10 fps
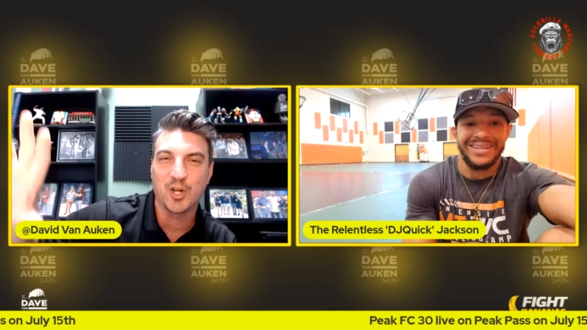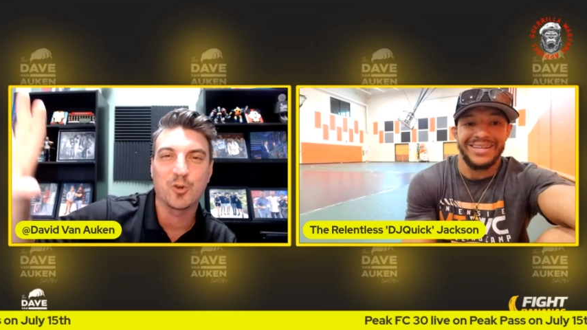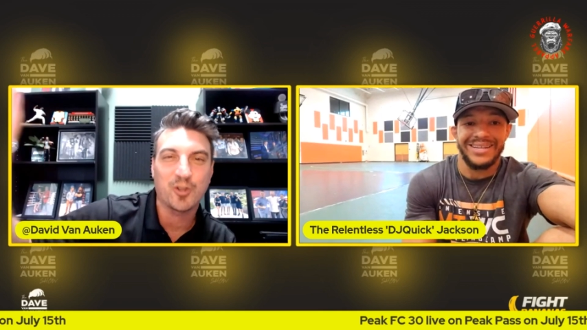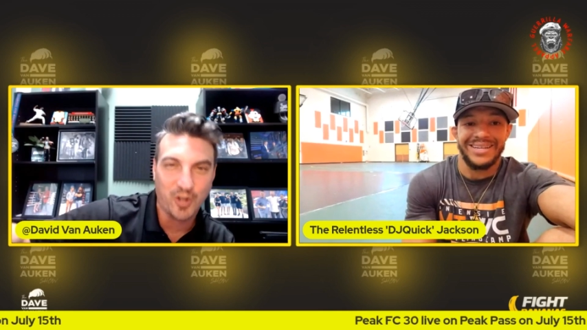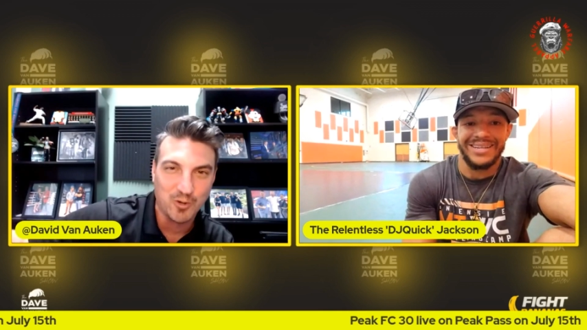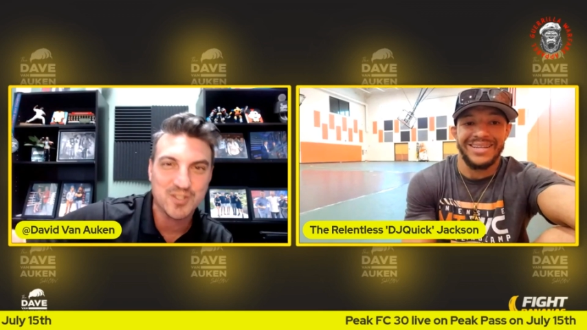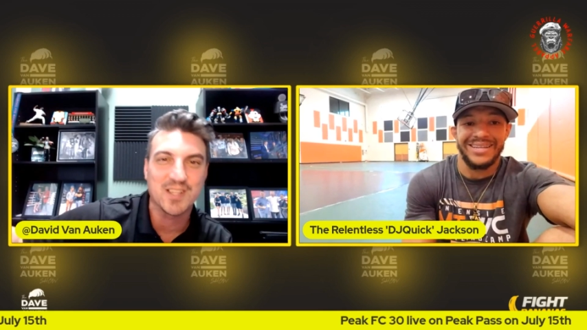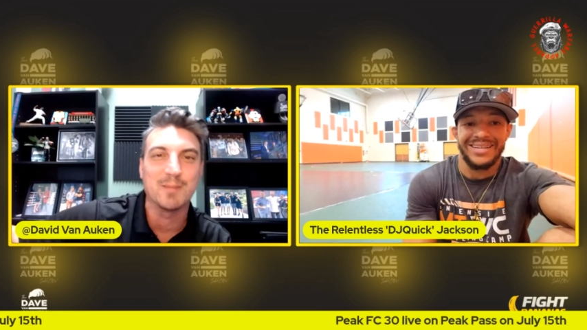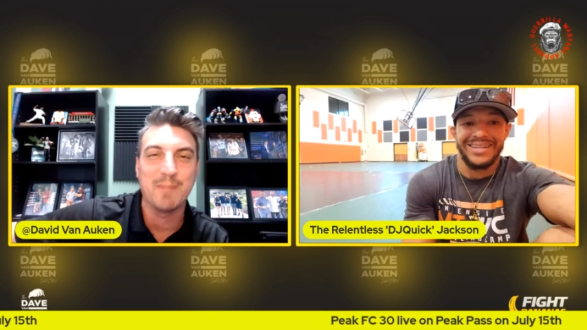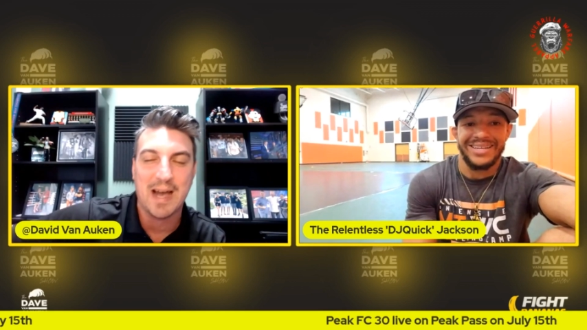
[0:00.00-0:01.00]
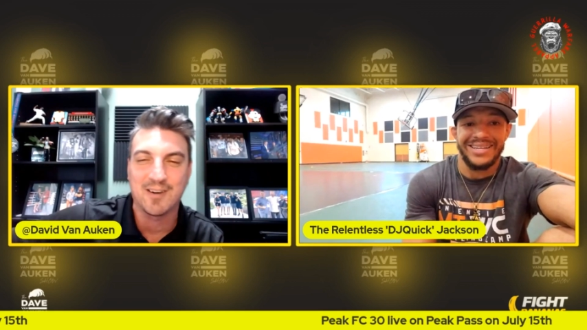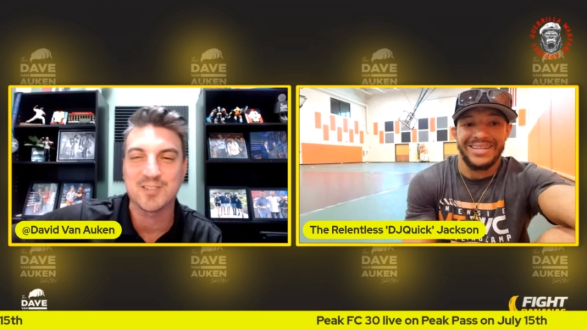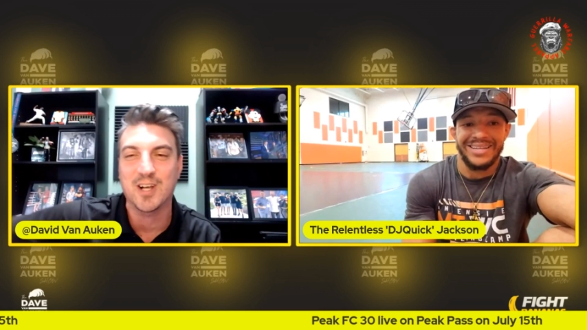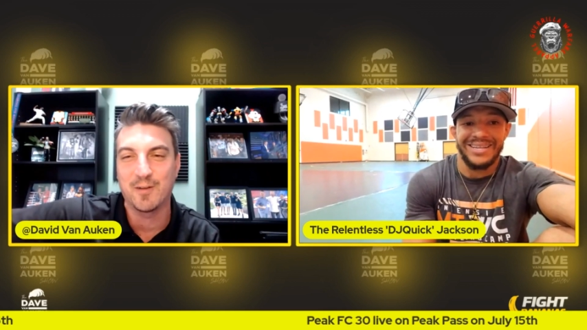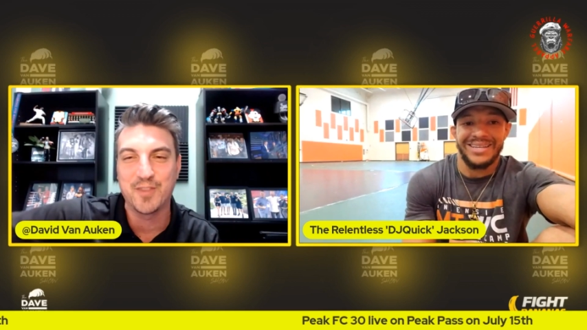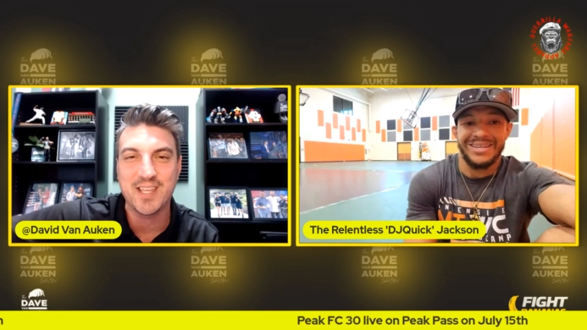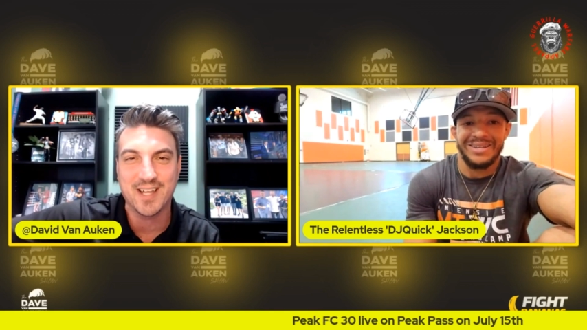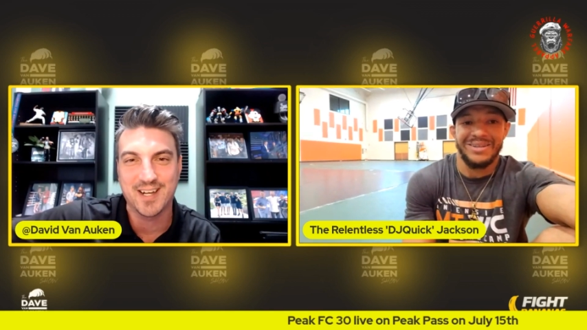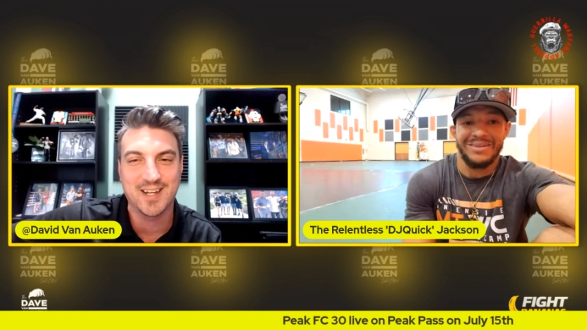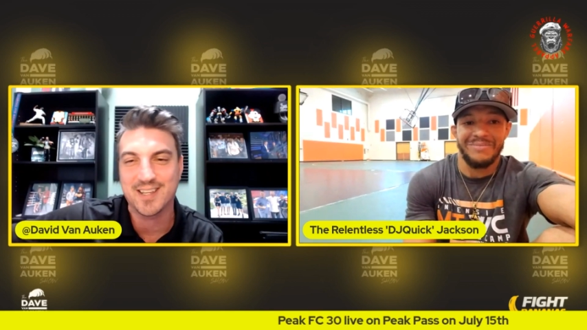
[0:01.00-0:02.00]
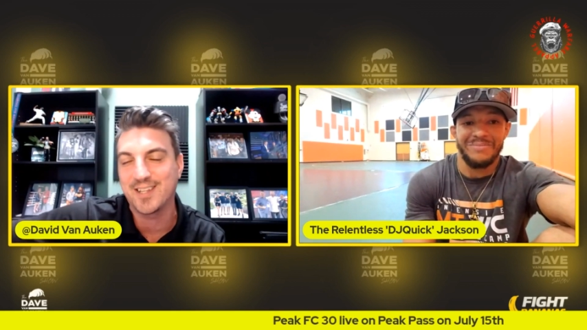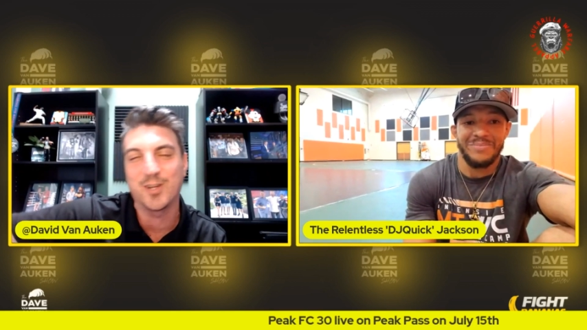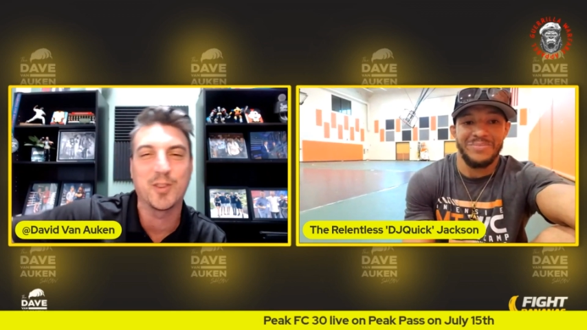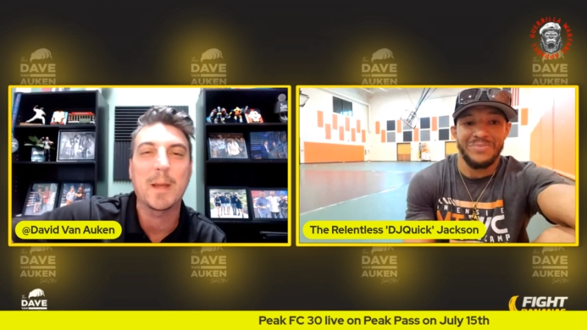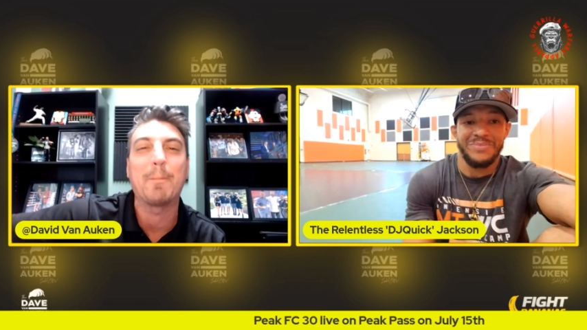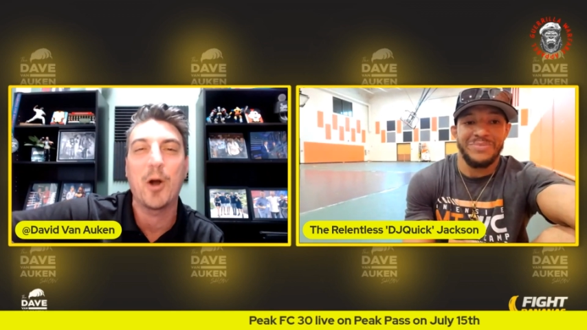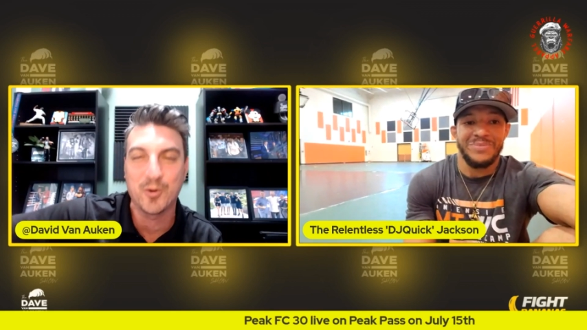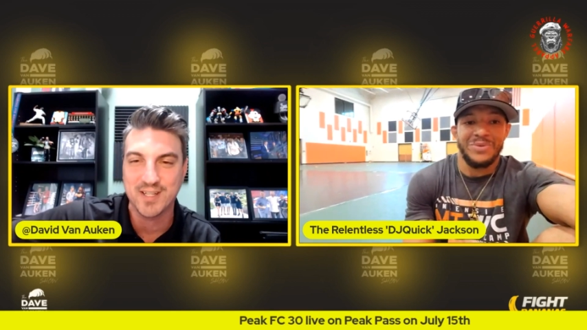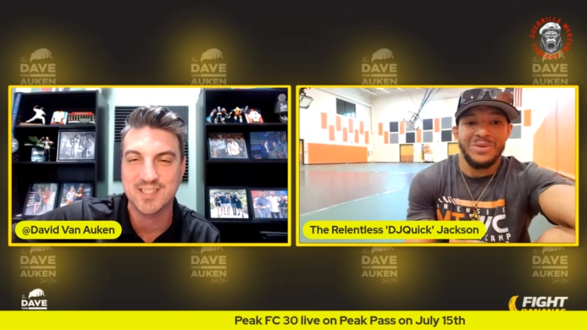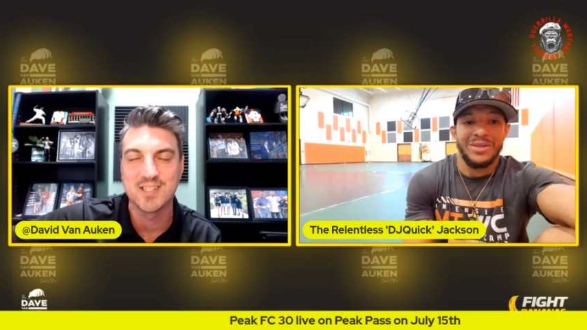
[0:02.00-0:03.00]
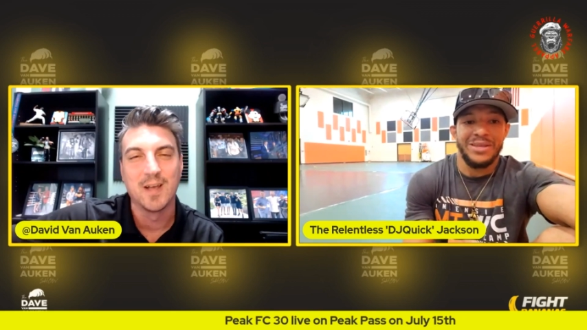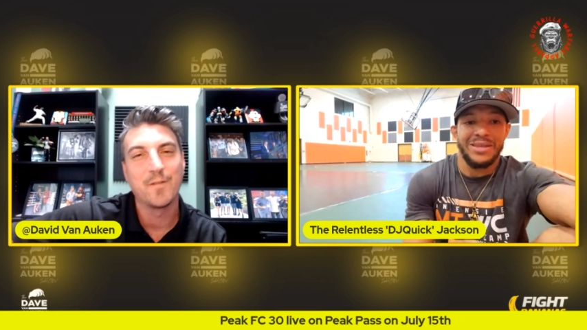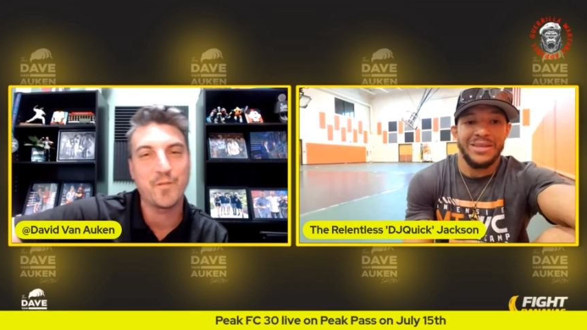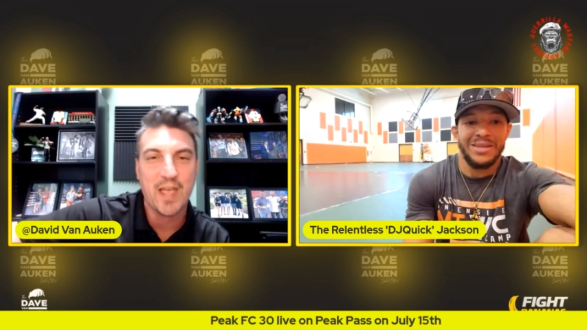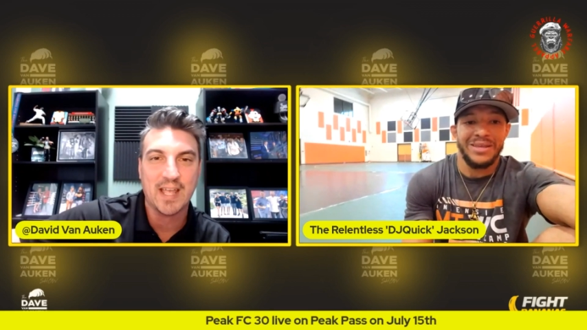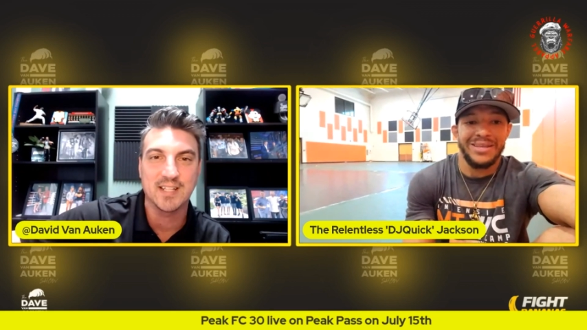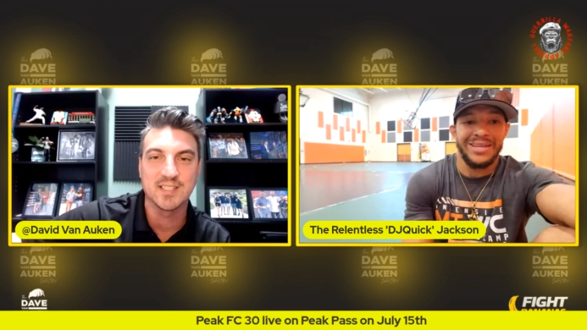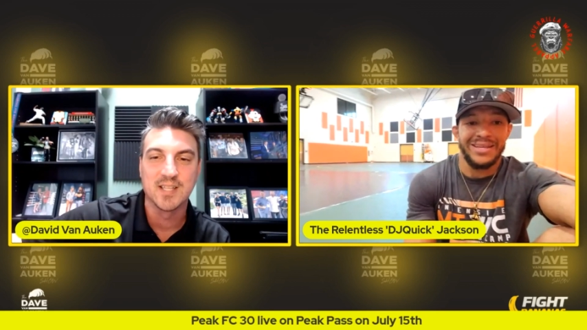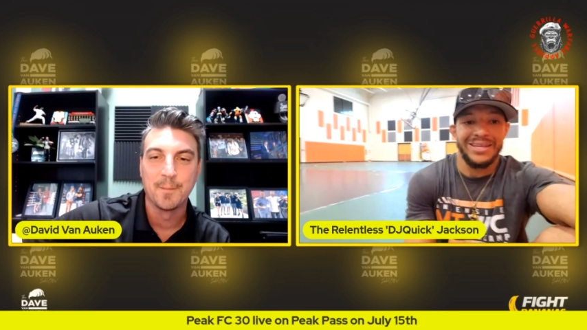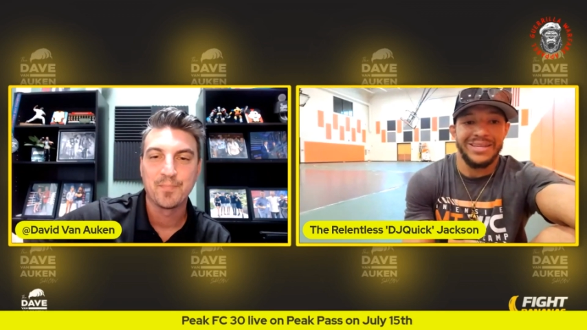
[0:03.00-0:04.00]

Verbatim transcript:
Speaker 1: know, closing the mouths of the, uh, you know, the opponent's fans.